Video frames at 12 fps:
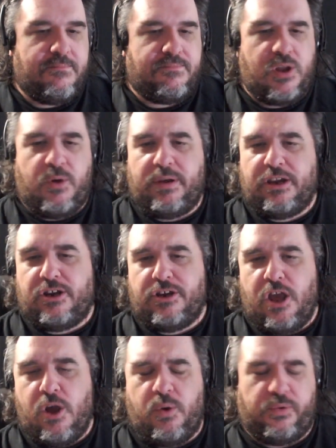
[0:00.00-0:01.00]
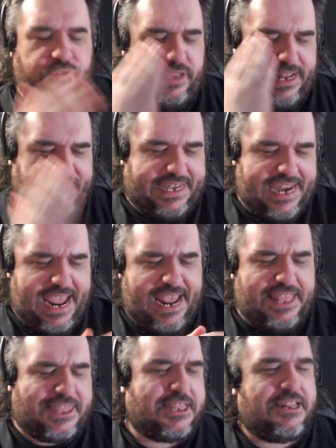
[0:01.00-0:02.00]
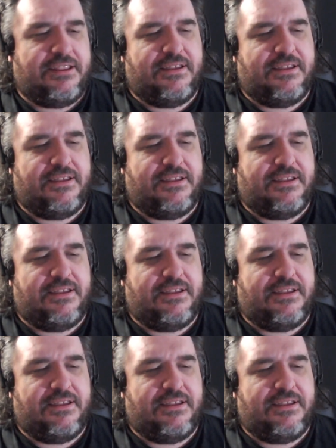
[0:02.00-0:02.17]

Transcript: Blowing your nose, death.